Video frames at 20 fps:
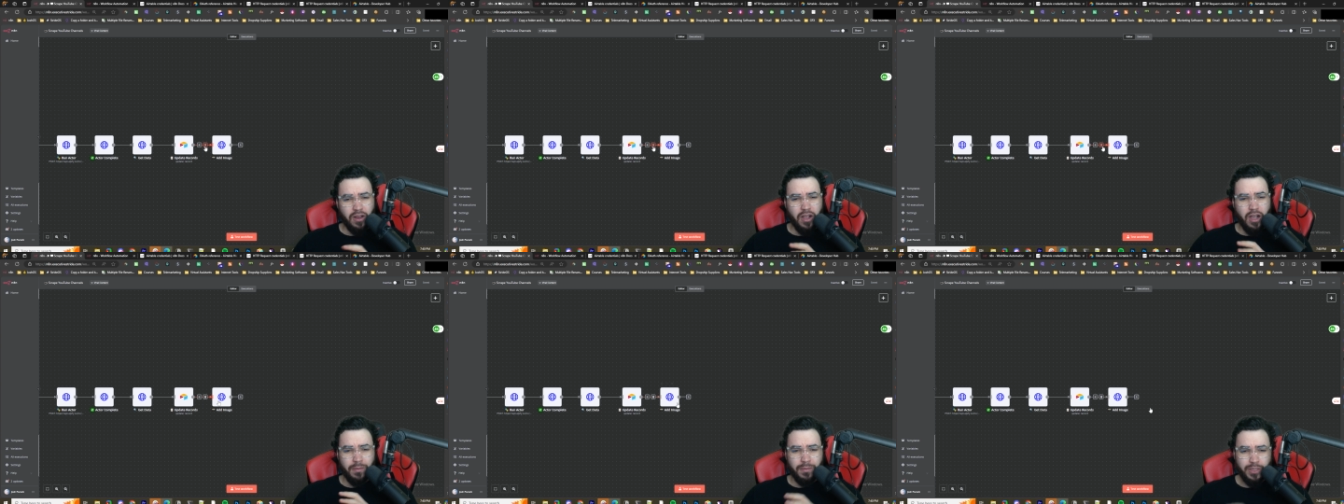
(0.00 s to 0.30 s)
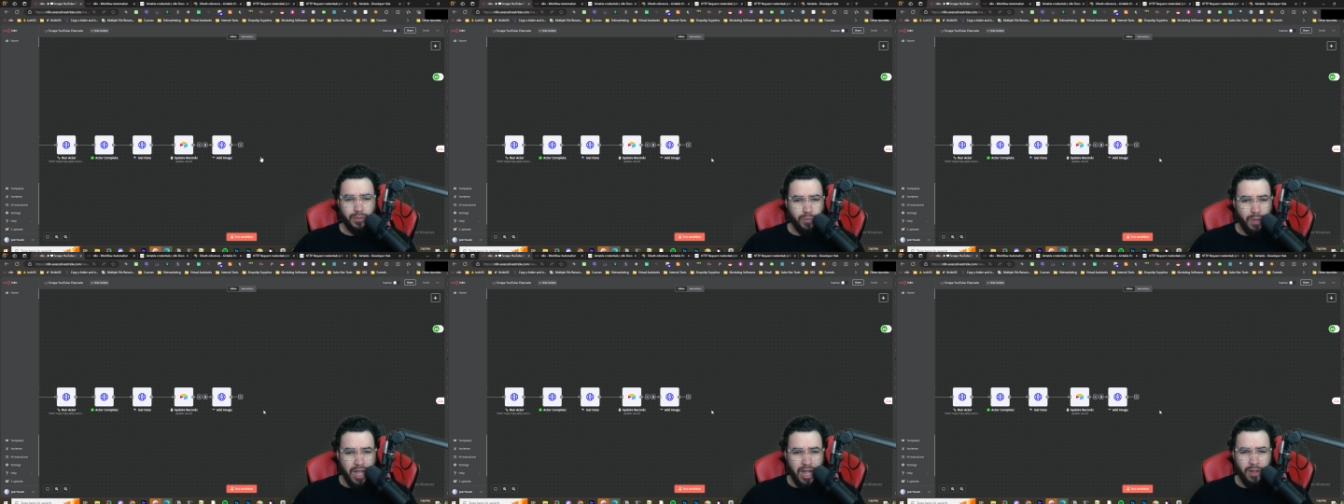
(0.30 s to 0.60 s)
com as
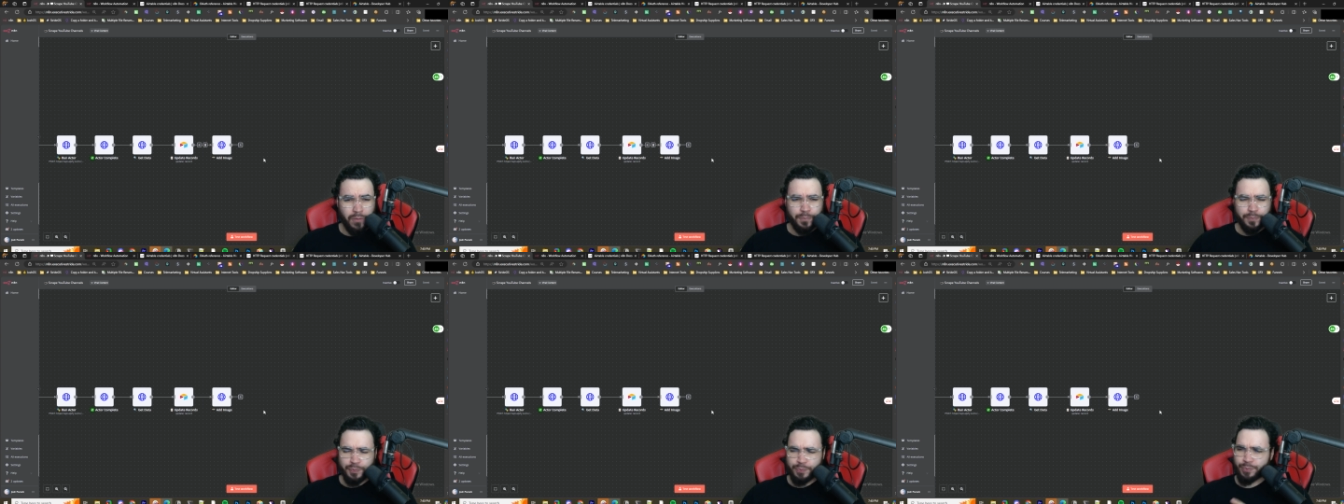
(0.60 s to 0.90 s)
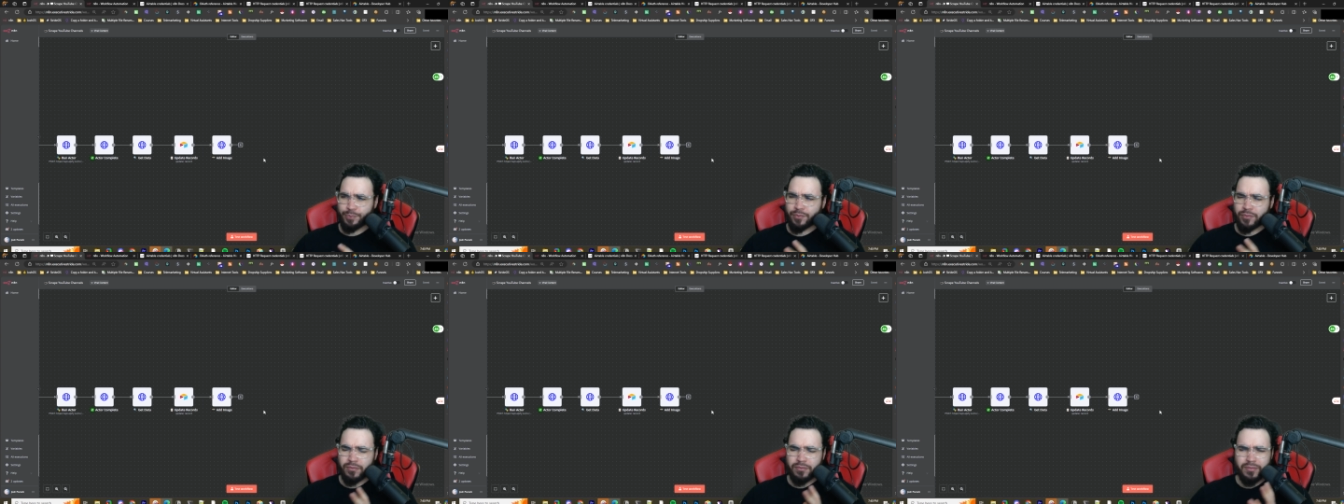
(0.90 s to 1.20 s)
well.
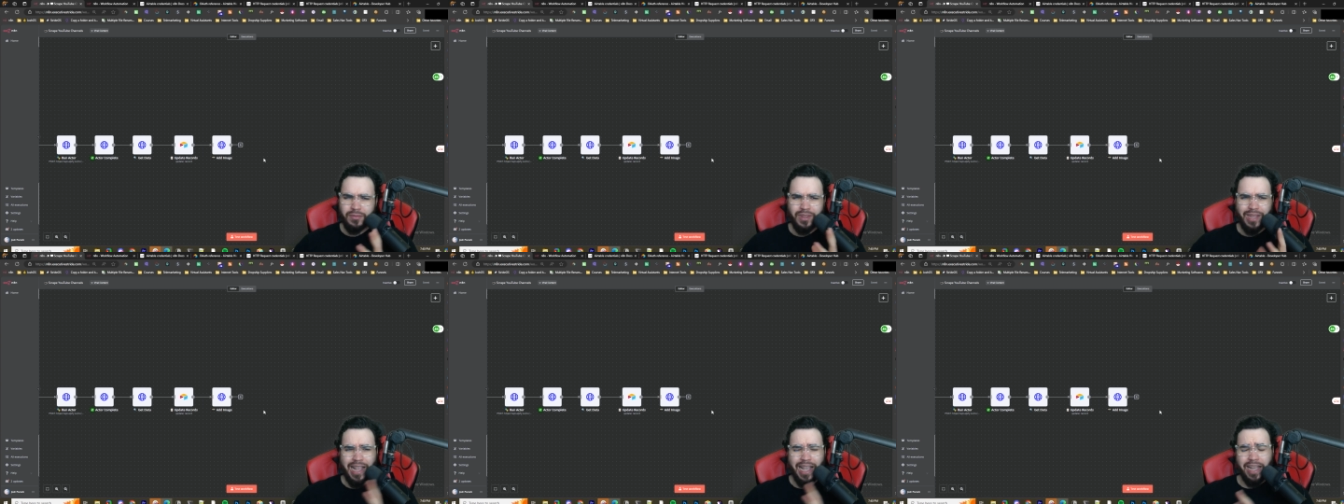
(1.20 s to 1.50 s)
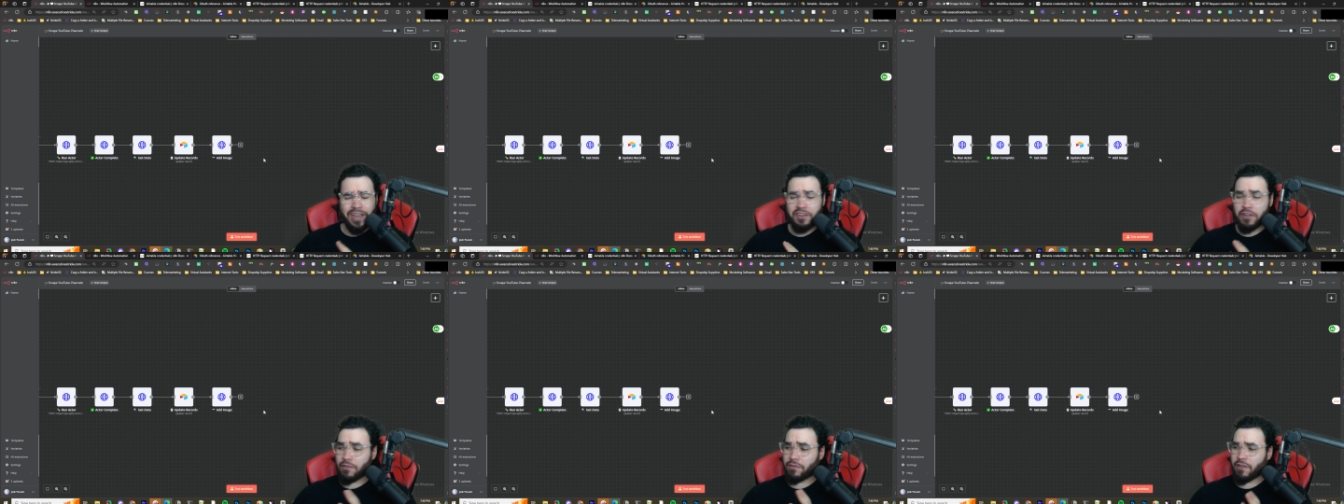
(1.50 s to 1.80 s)

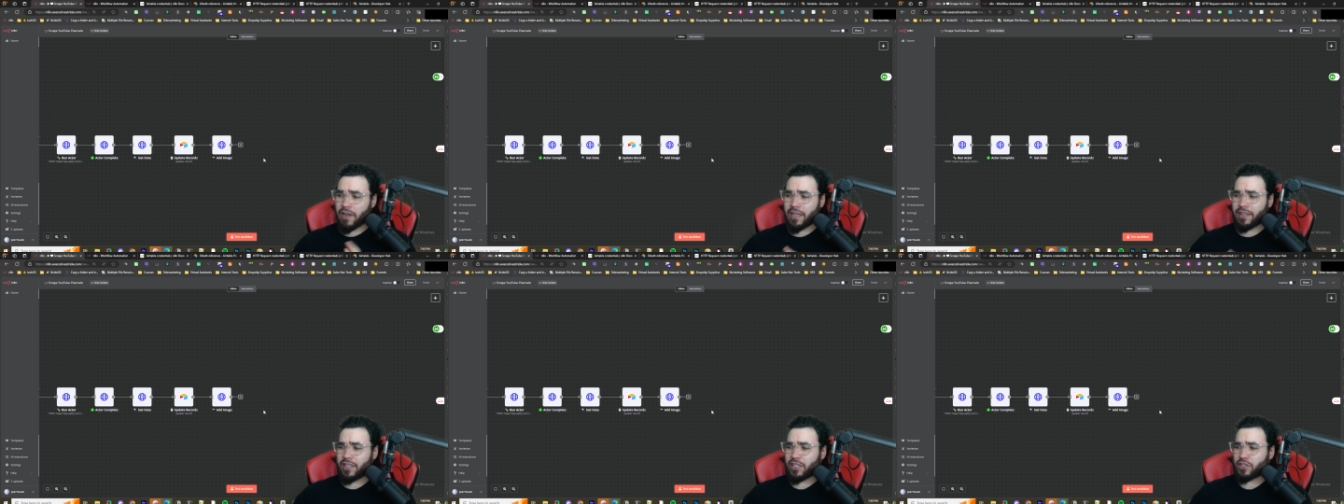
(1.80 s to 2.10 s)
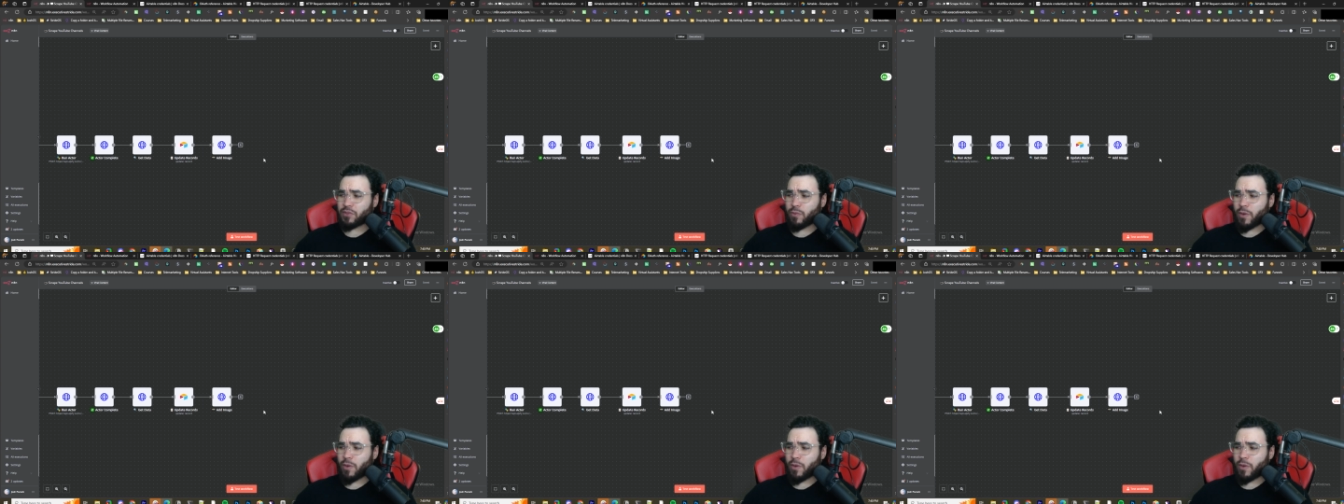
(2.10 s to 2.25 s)
And you'll find this